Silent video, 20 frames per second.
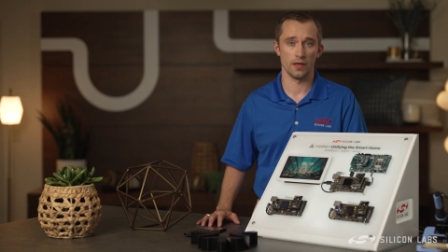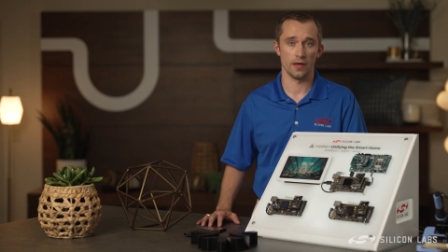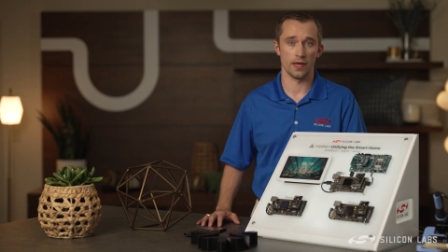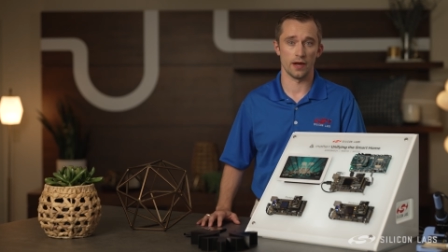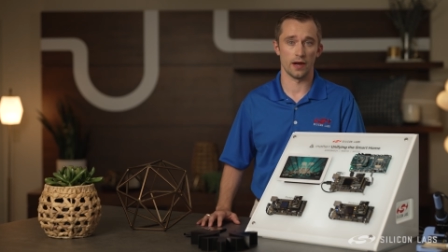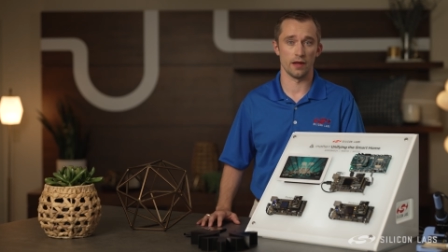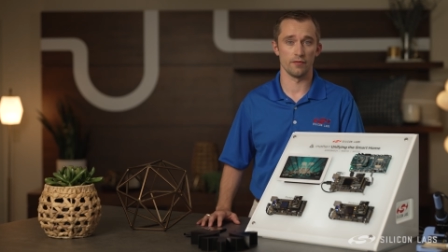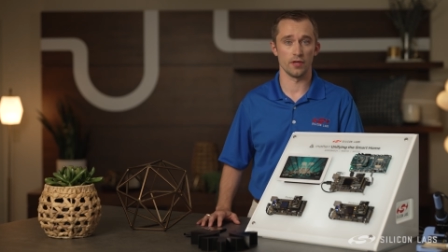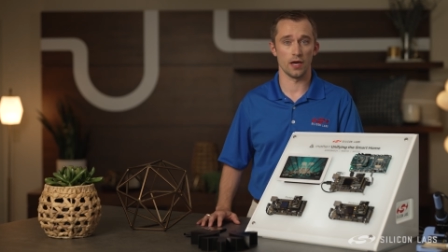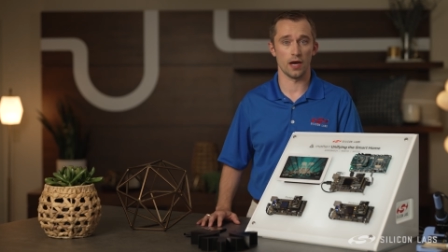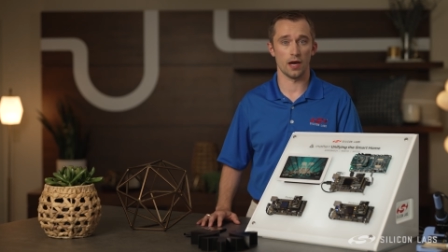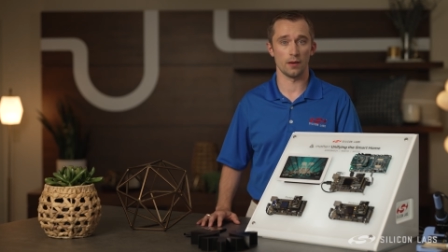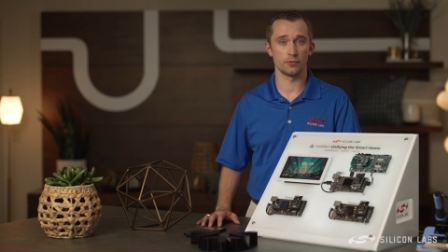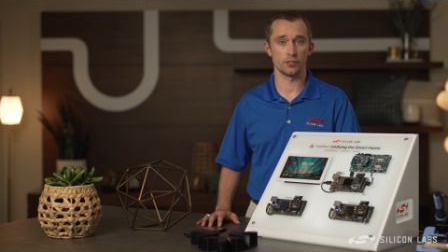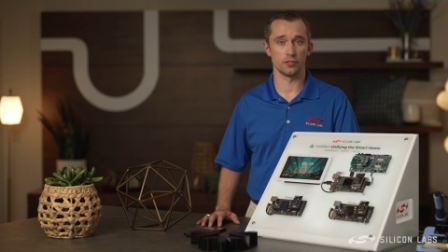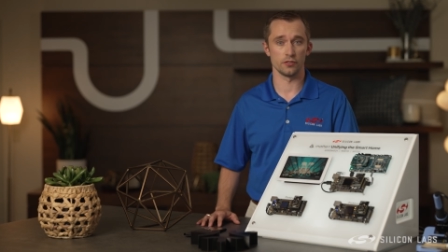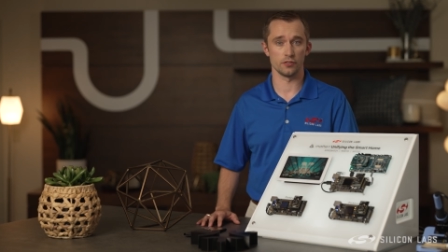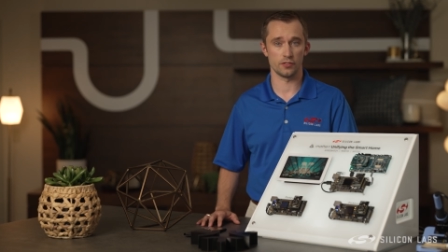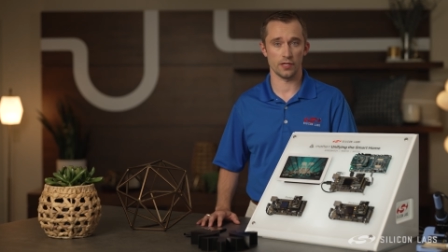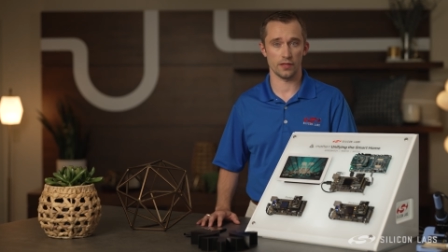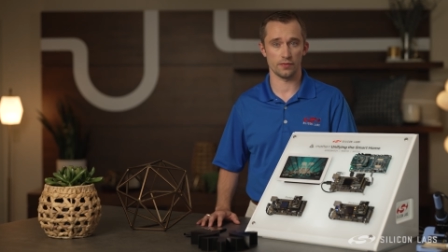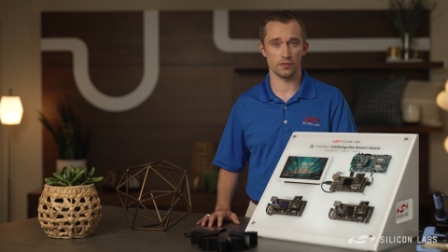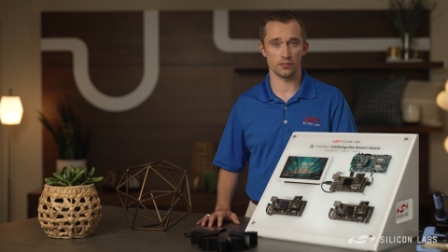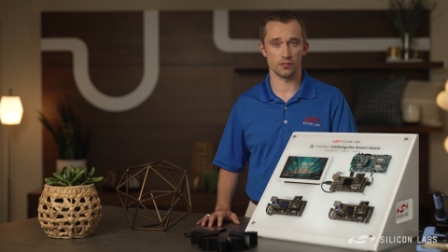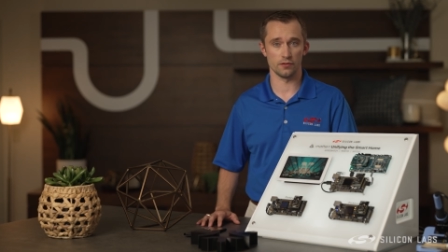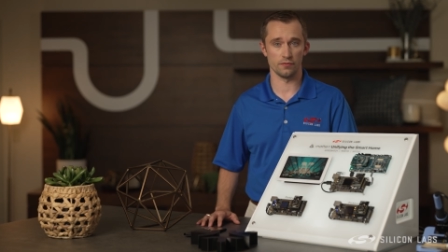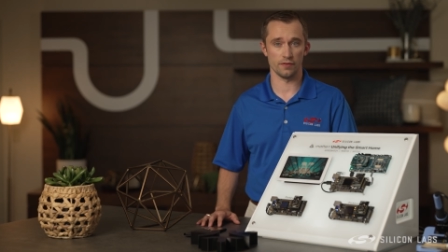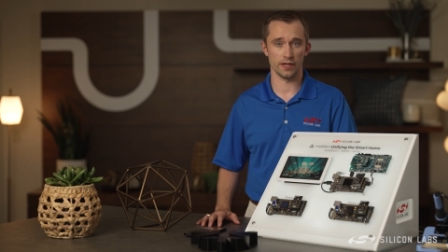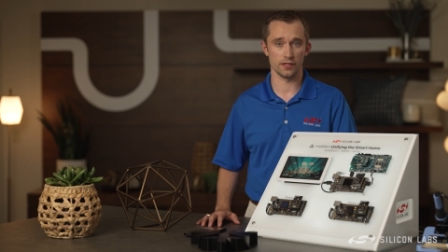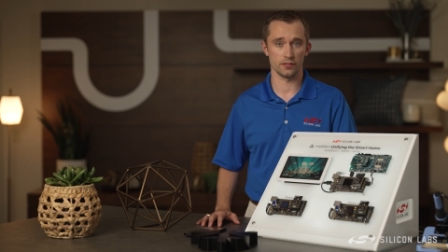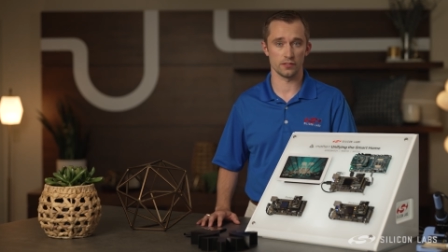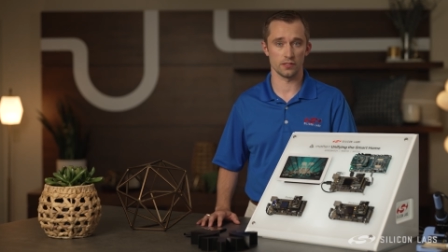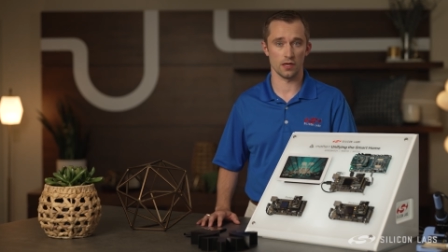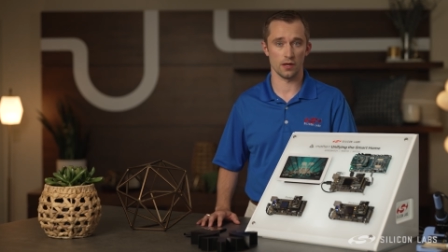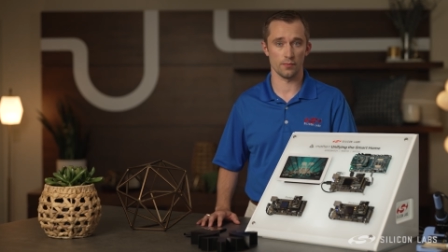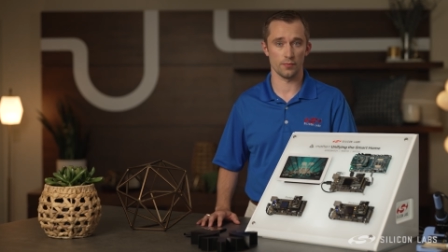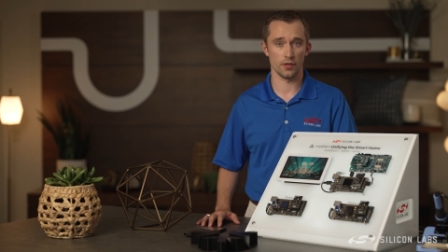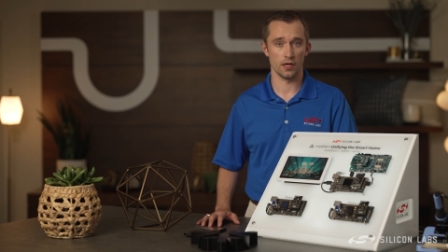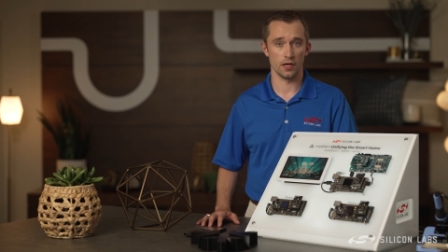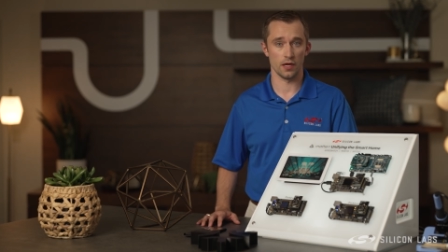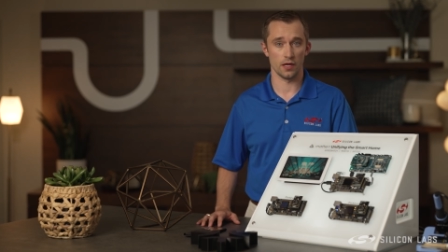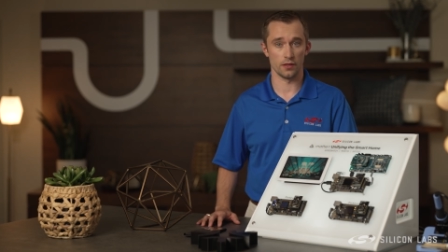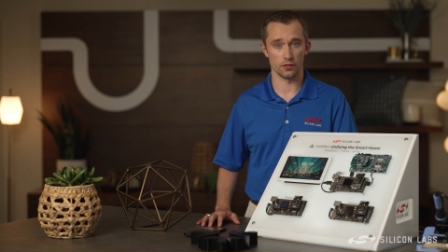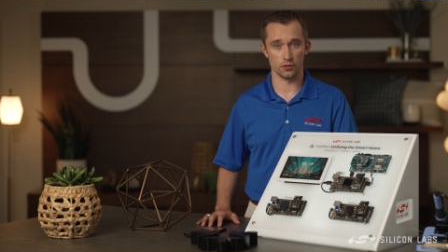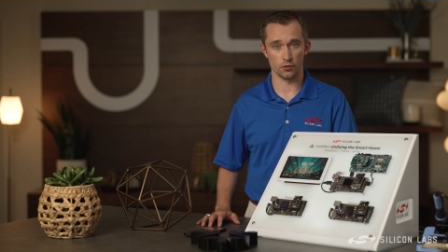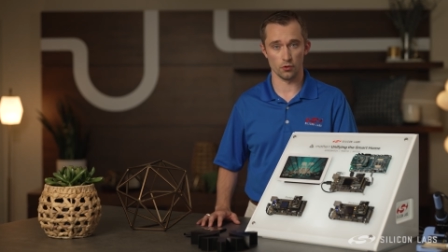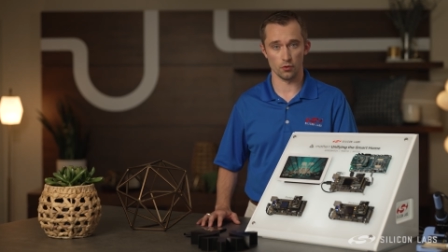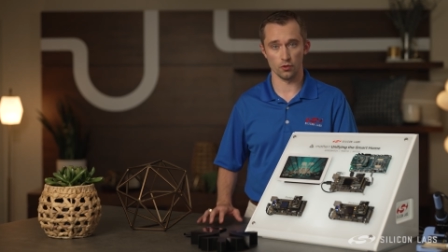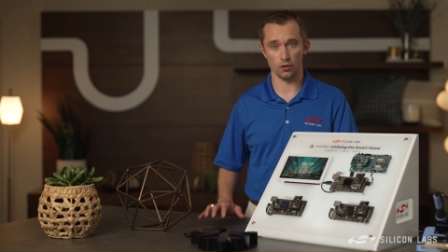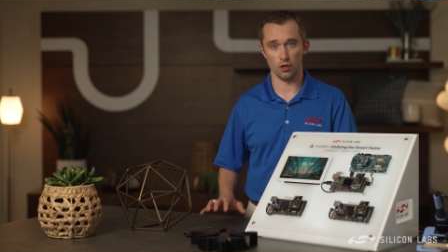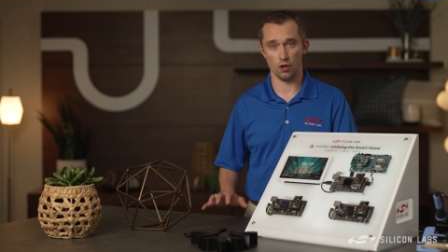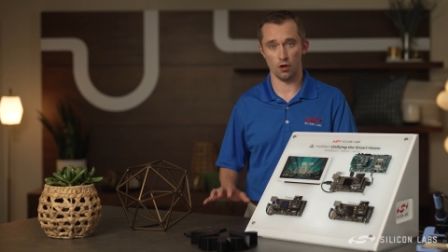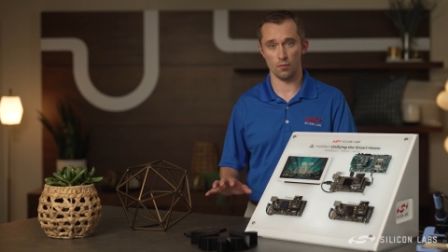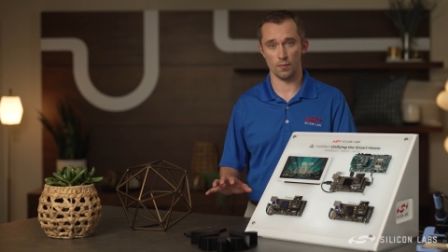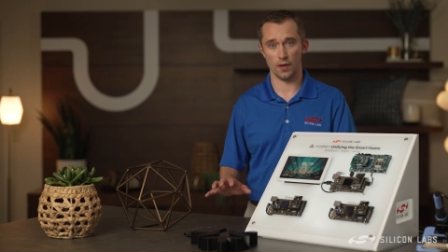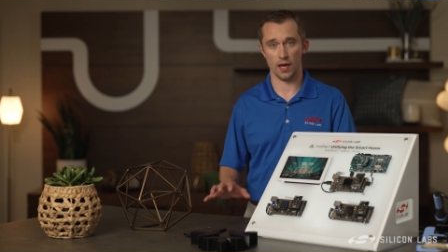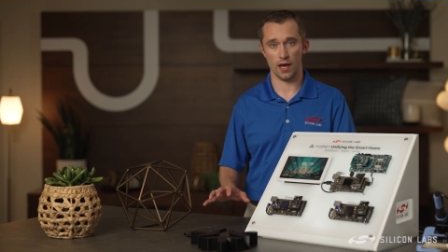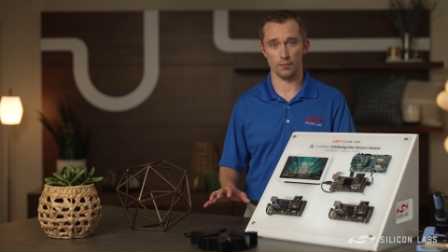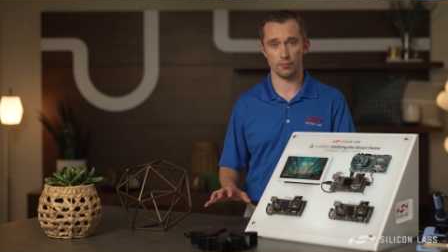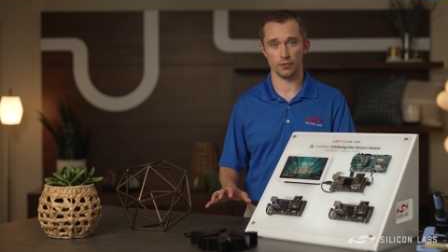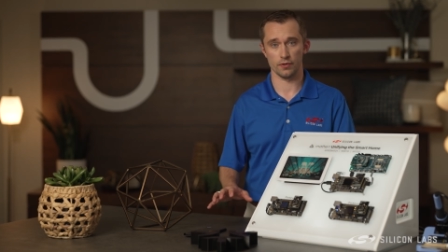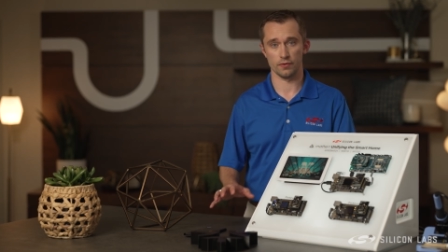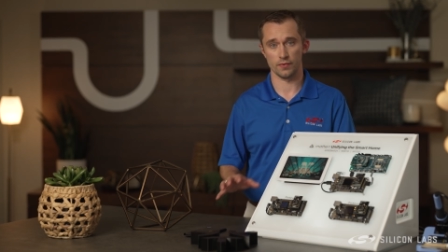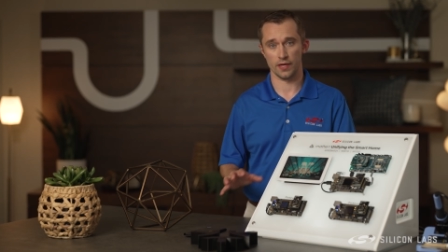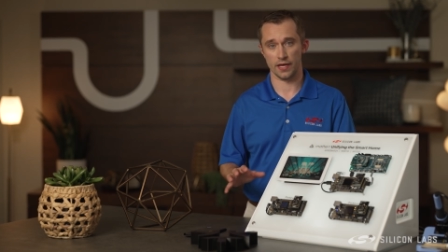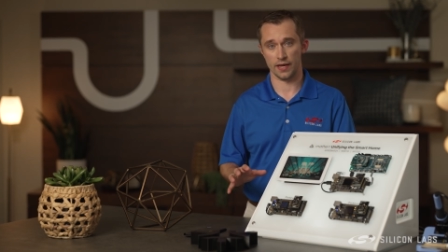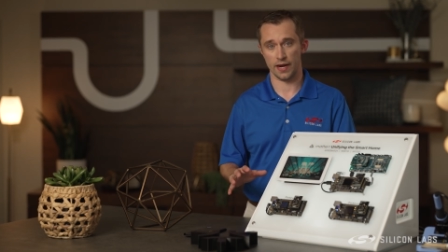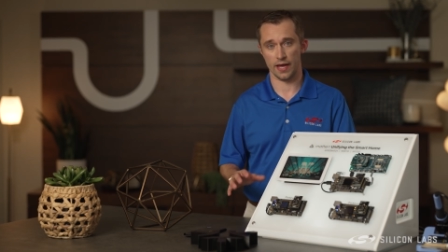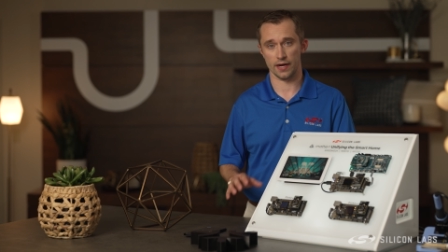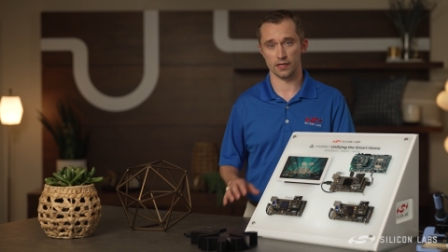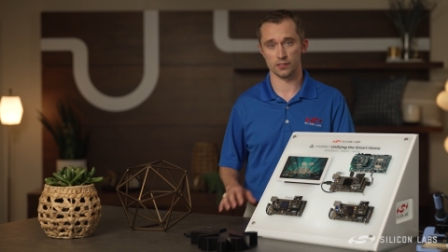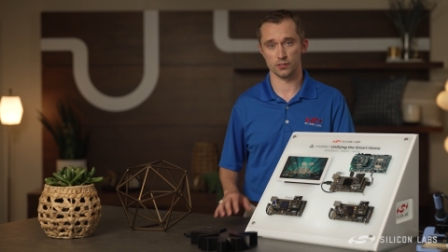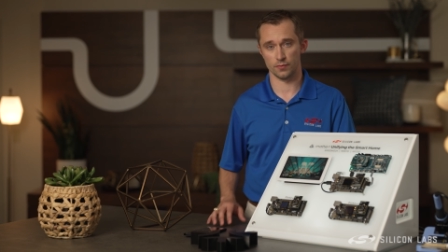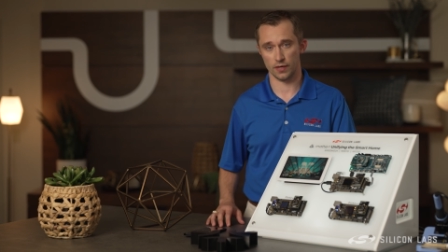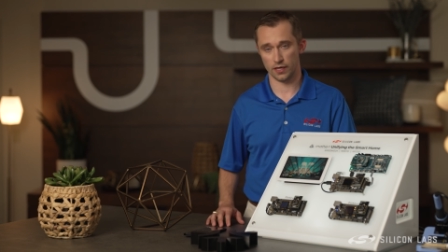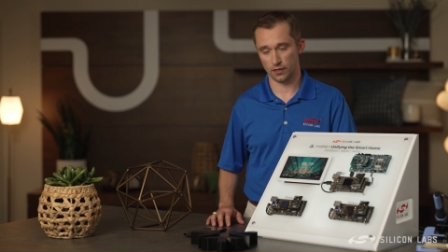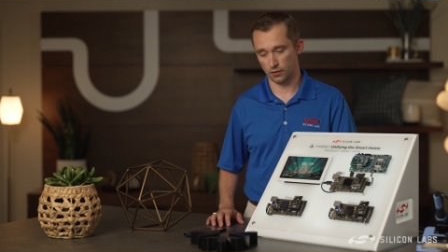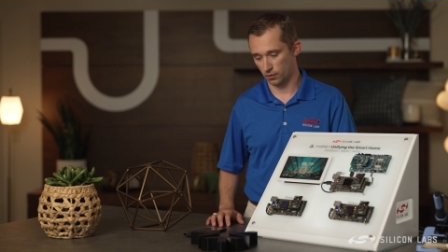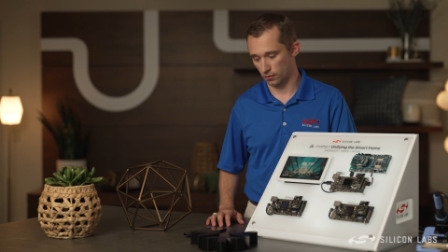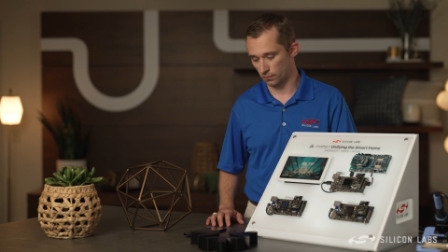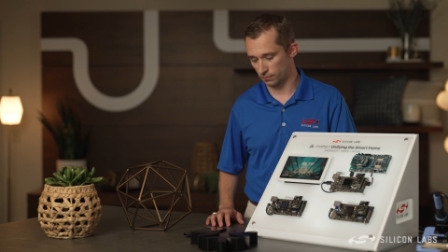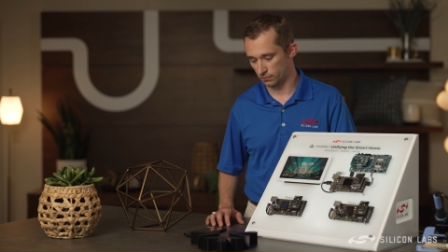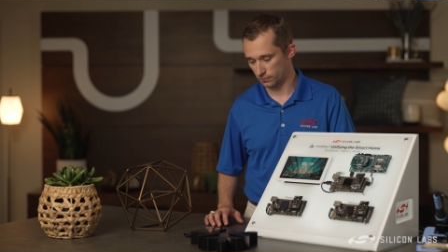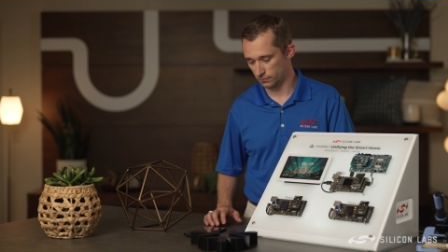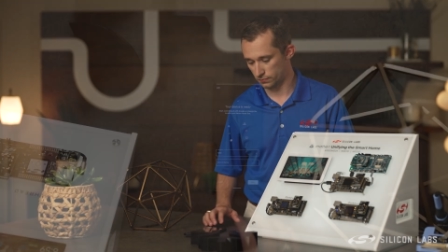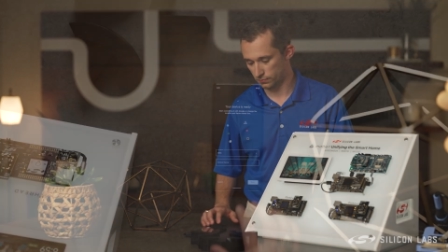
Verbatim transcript: and I have the option to set this device up in the Google Home app and add it to my home.